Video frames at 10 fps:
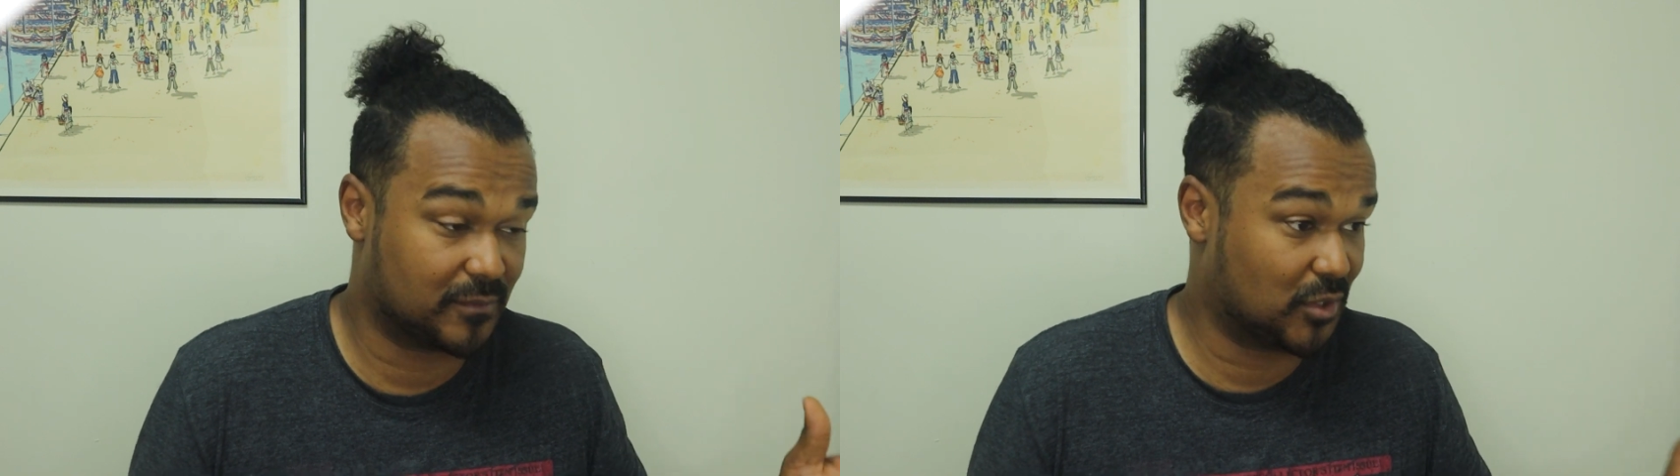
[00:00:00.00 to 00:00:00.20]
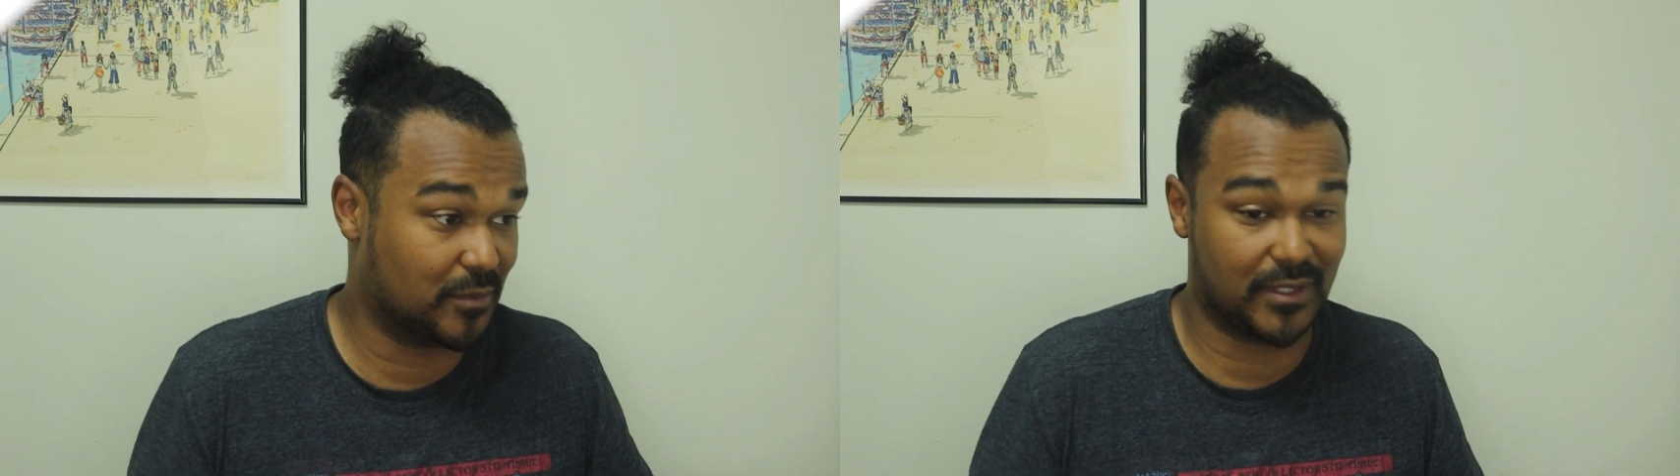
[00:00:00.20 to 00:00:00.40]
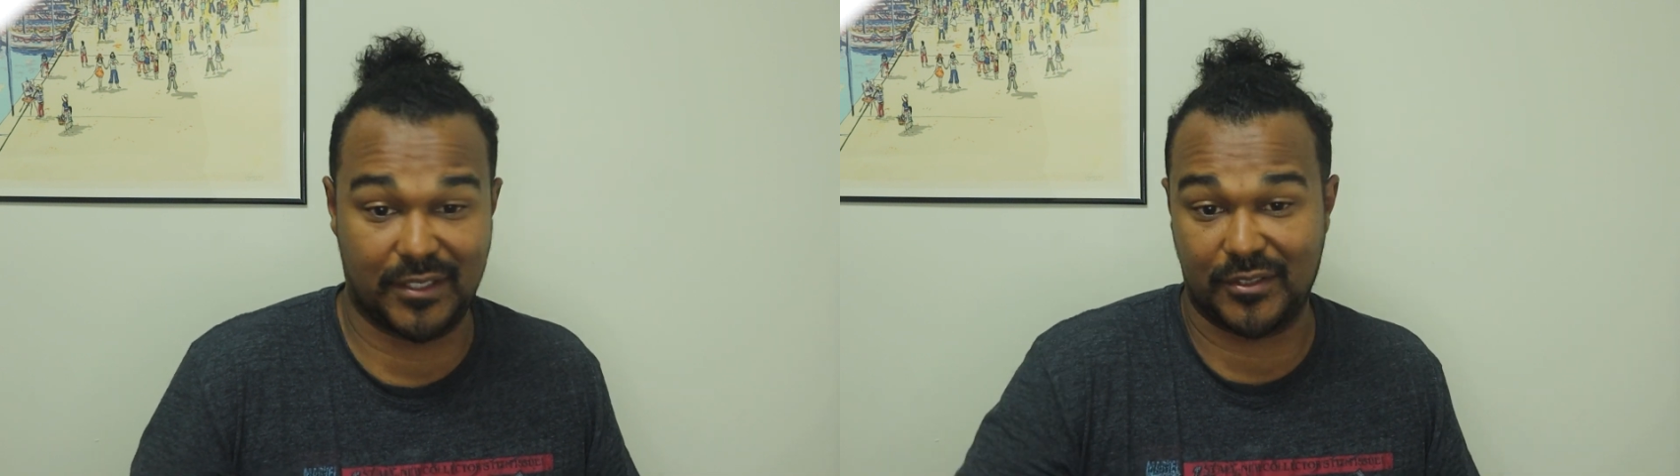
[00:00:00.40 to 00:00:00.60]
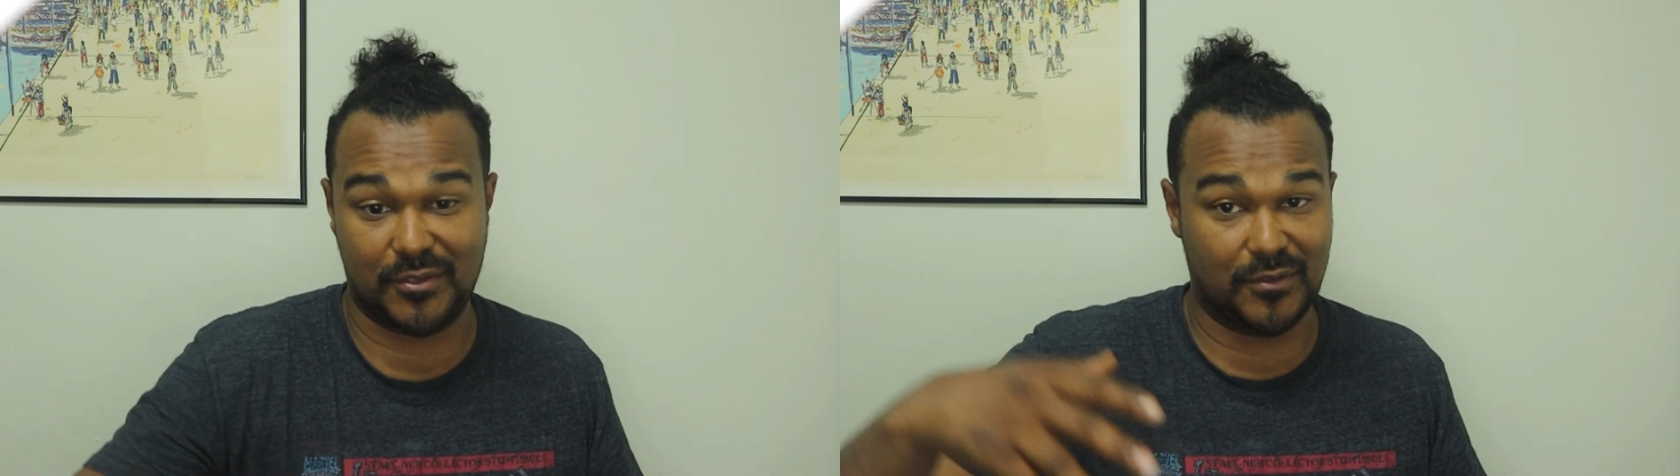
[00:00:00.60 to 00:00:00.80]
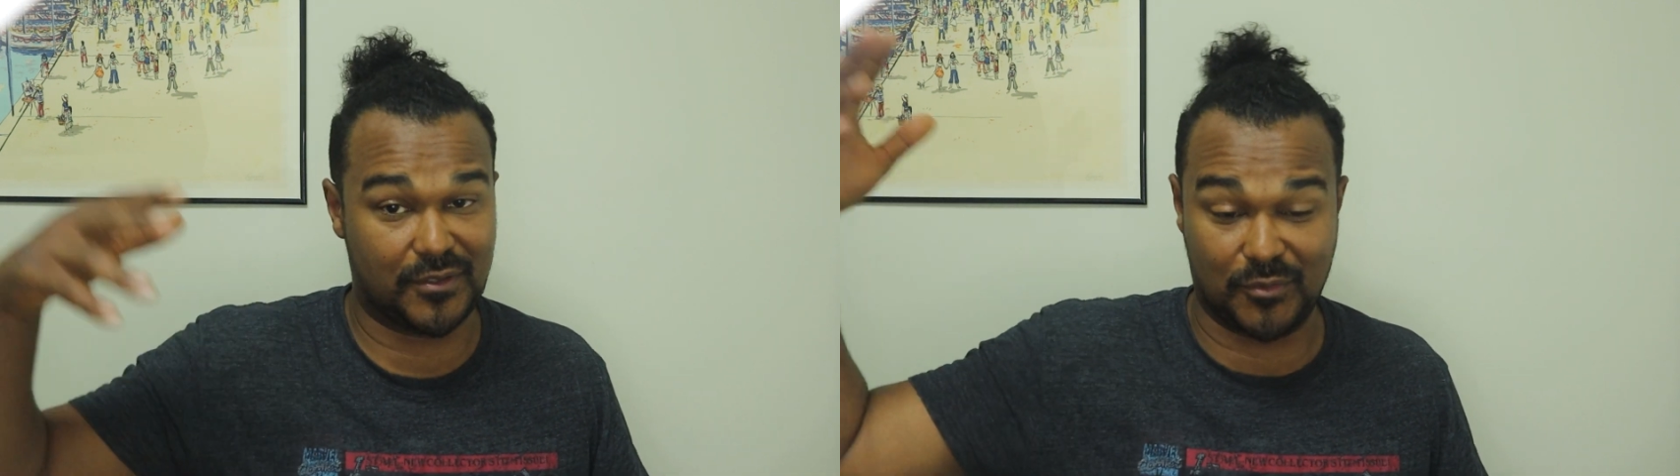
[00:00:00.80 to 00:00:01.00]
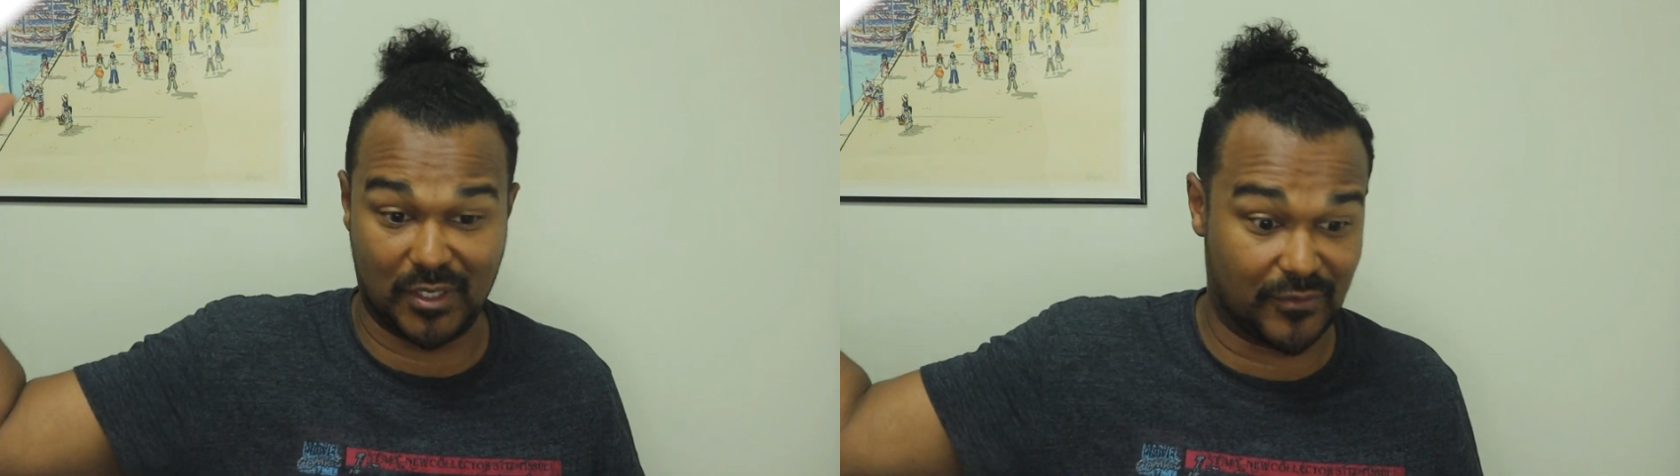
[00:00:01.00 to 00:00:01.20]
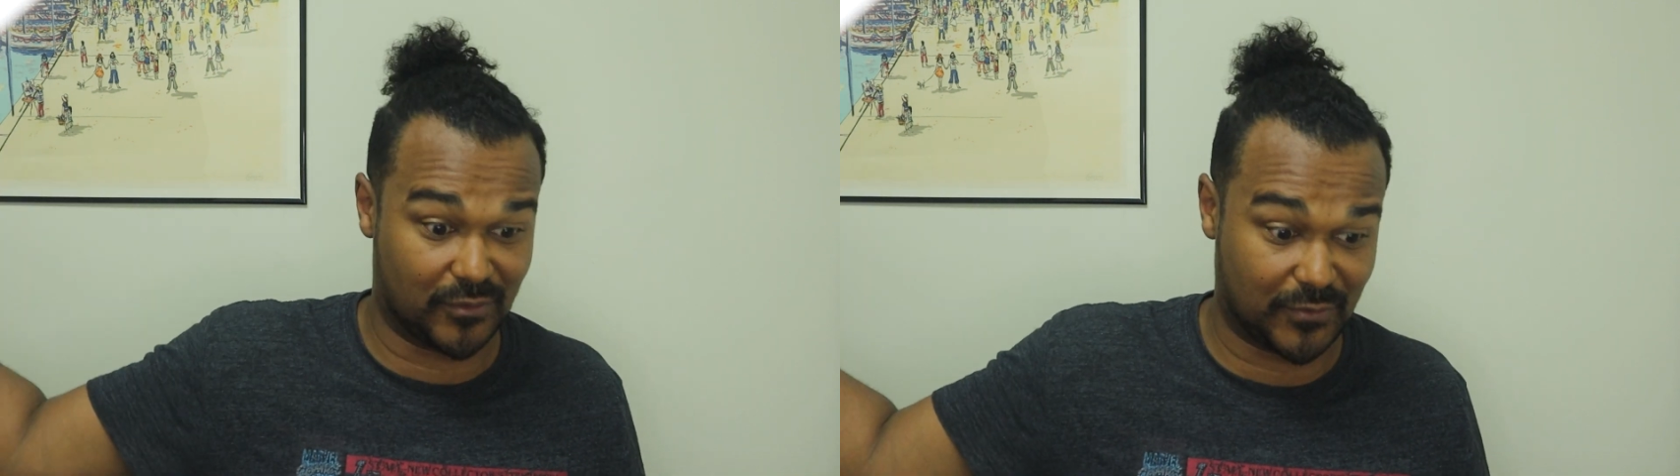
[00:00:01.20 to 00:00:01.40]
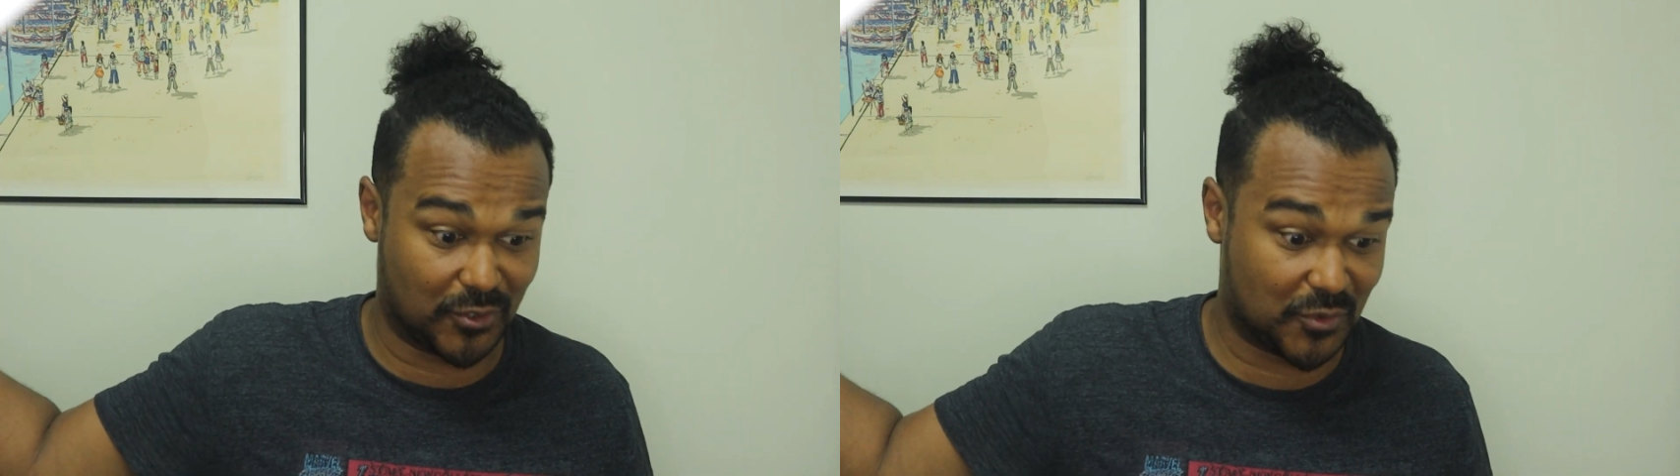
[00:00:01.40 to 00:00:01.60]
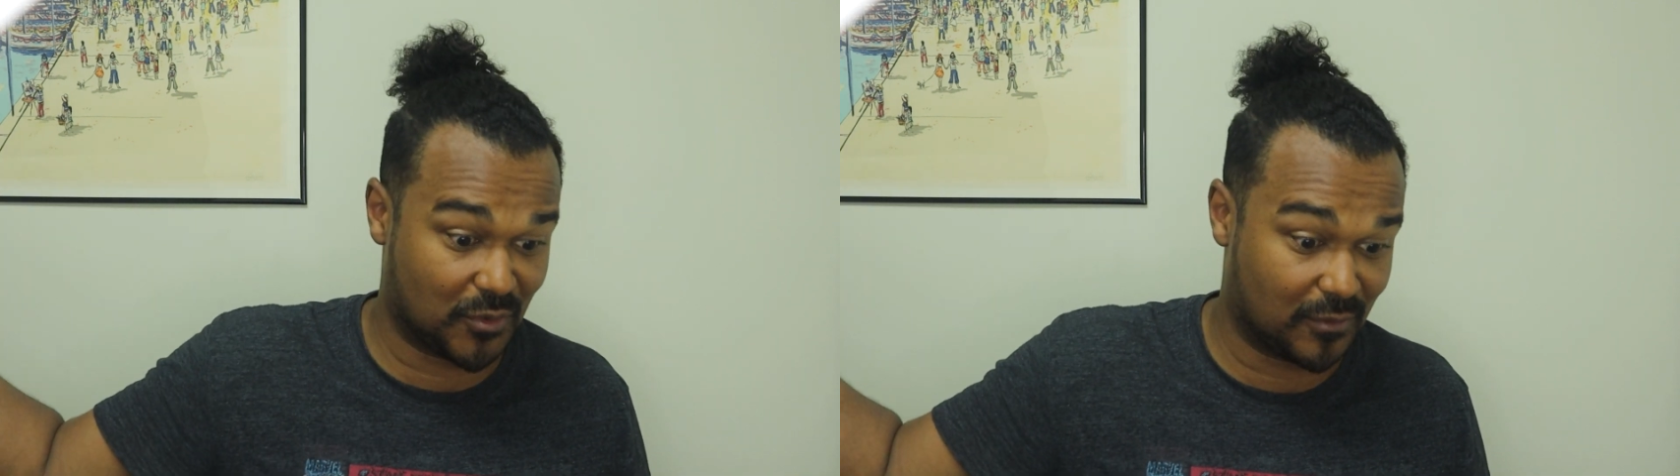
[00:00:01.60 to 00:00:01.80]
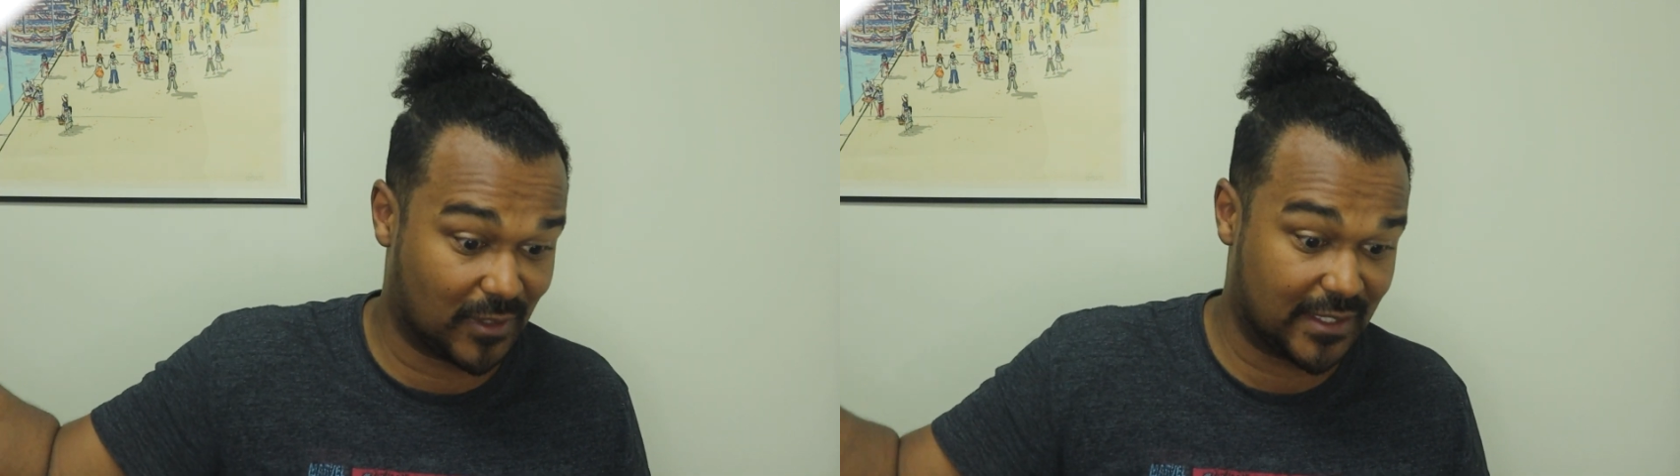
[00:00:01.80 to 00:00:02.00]
from Terminator 2 to whatever version
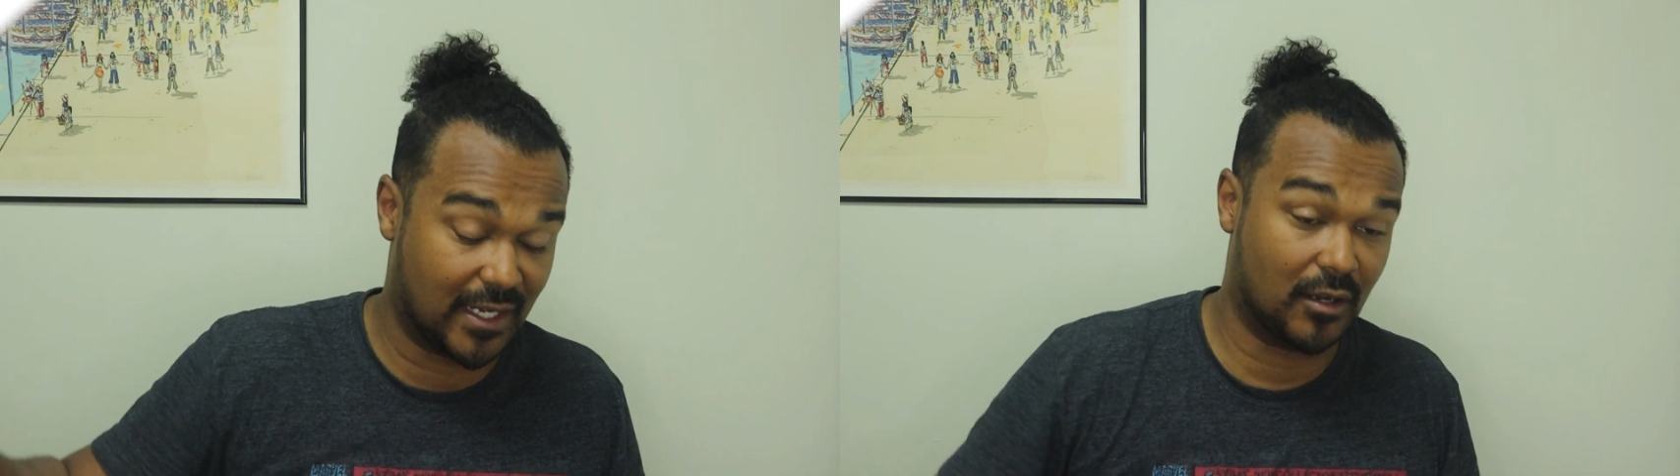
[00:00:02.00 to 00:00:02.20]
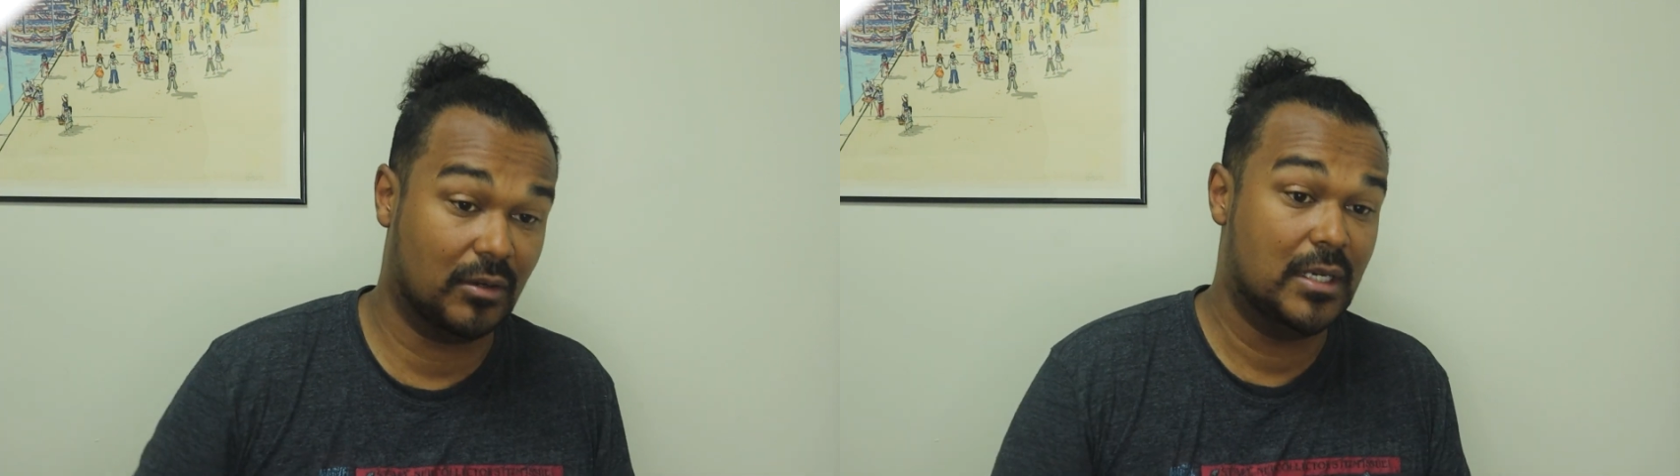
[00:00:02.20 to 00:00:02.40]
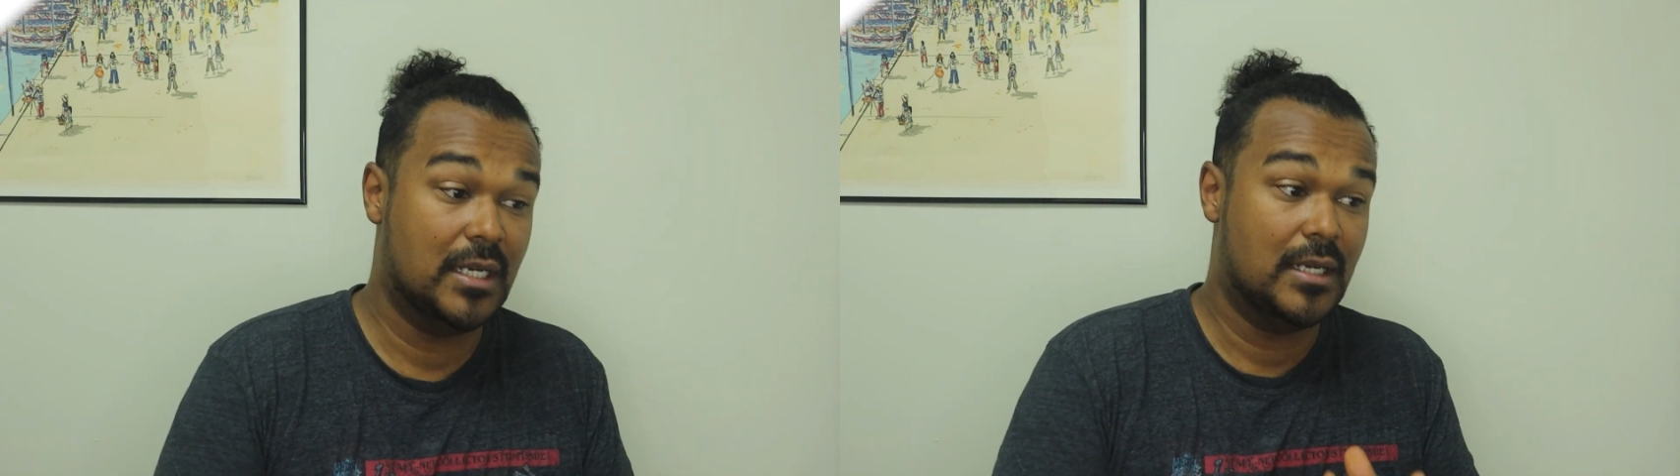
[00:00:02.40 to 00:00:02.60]
we're on right now.